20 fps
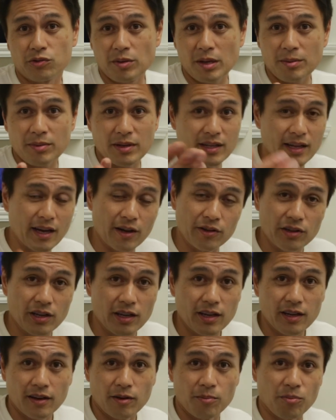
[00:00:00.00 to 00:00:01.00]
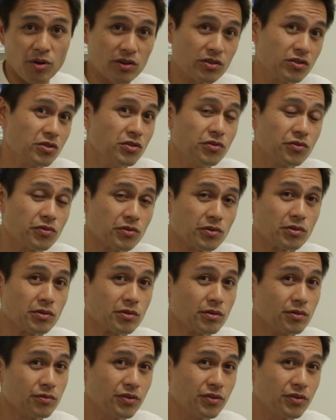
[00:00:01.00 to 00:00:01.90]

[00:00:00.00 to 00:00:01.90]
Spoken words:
maybe now you can get a Mark II for